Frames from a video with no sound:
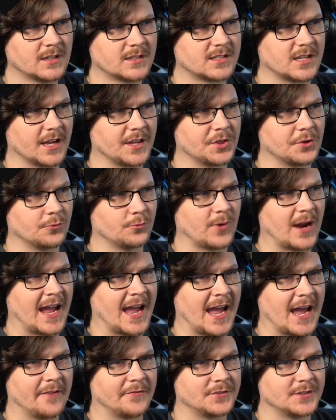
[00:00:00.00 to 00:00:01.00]
It's like the
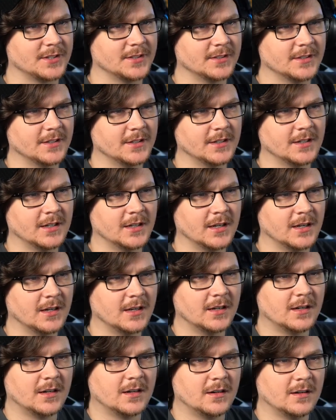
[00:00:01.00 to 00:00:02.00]
raft.
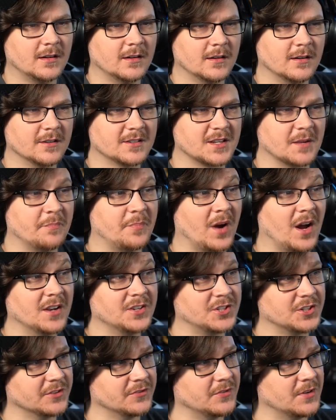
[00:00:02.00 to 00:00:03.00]
There's a
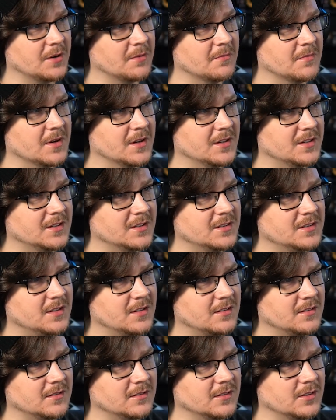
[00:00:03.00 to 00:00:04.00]
bunch of them.
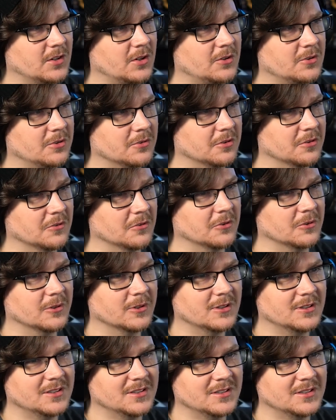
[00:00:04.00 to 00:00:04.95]
Oh.